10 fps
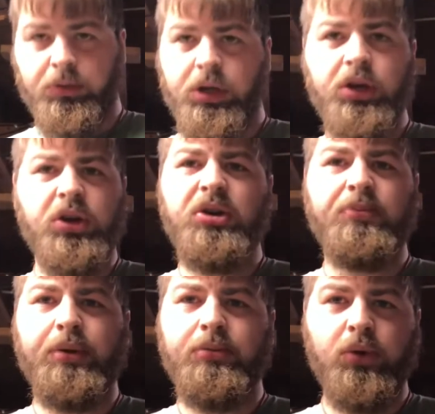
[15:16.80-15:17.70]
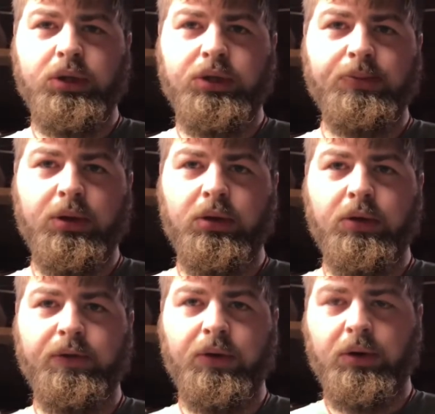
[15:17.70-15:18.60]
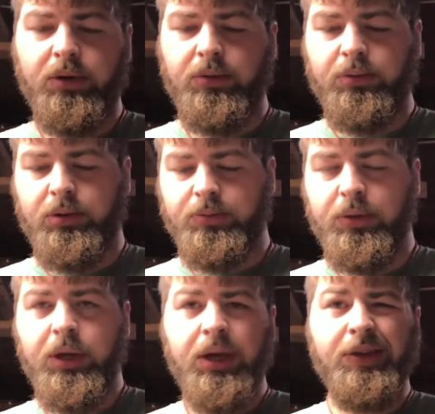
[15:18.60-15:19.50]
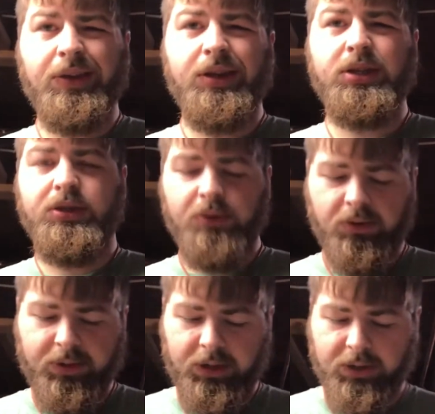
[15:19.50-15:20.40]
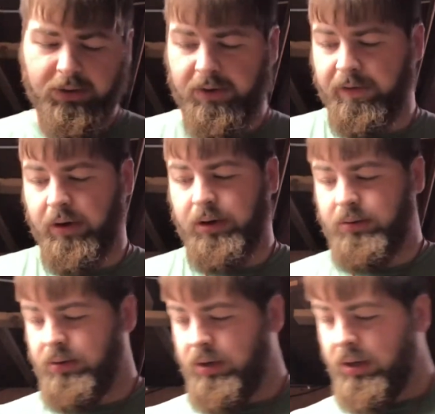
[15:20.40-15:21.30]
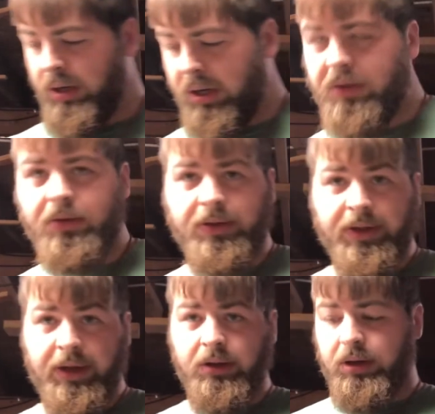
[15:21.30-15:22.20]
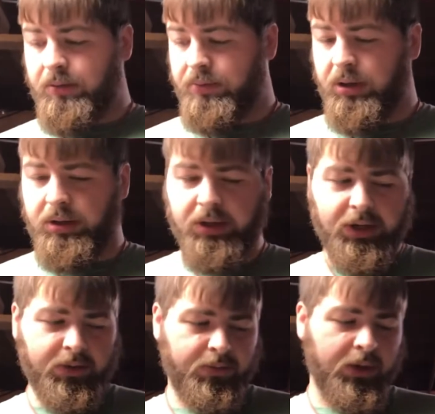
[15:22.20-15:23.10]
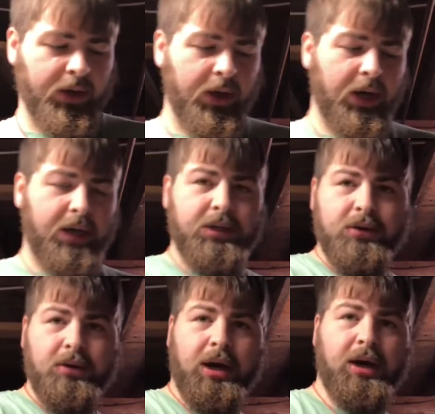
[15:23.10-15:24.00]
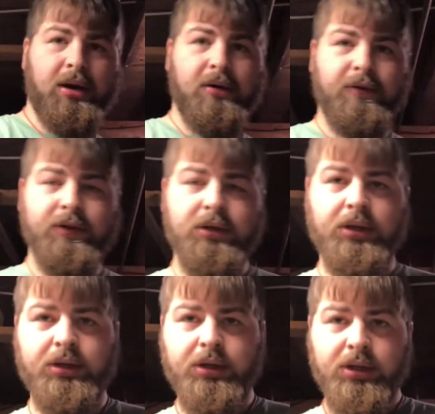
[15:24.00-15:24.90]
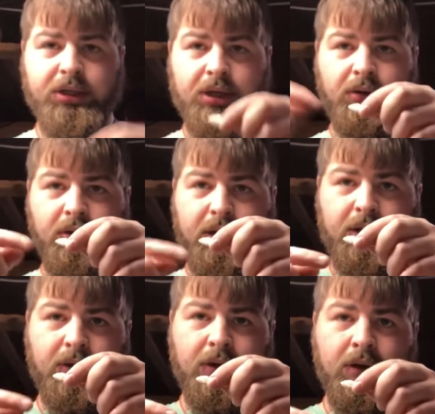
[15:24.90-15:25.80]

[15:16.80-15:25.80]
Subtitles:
You could put more super glue if you want, but such a small bait, it's fine. This will seal it completely up. I do have to seal this